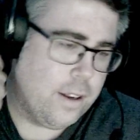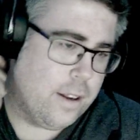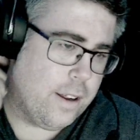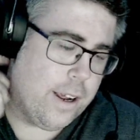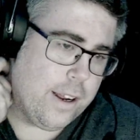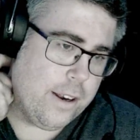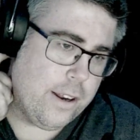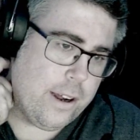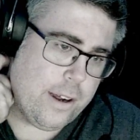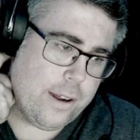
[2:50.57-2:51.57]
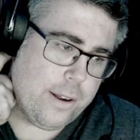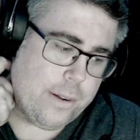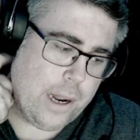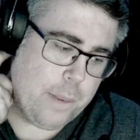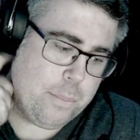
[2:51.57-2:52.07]
and
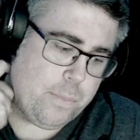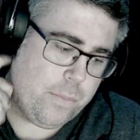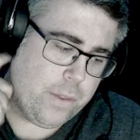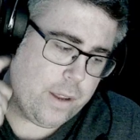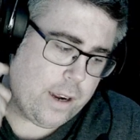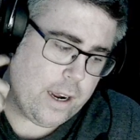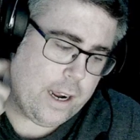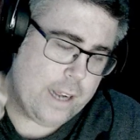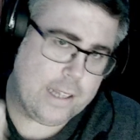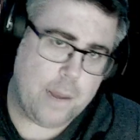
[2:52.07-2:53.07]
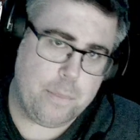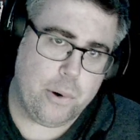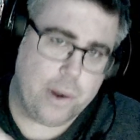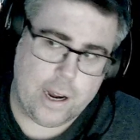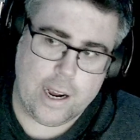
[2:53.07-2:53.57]
I at that
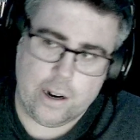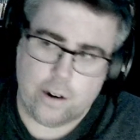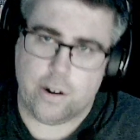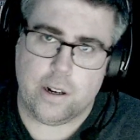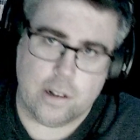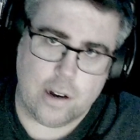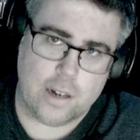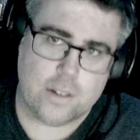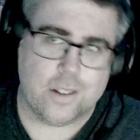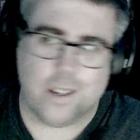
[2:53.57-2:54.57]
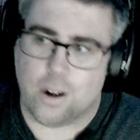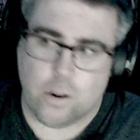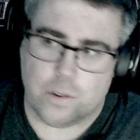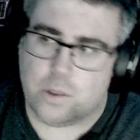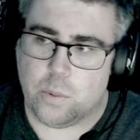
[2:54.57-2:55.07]
point I had already lost like
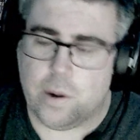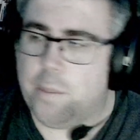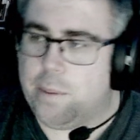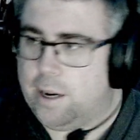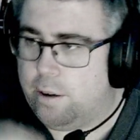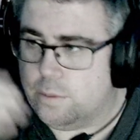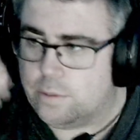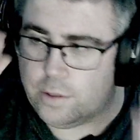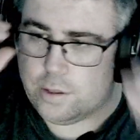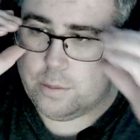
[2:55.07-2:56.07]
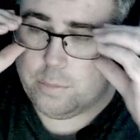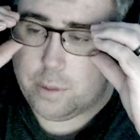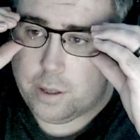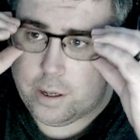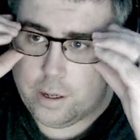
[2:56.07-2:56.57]
over 20 pounds,
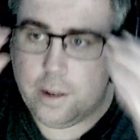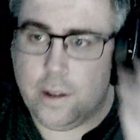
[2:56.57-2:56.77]
but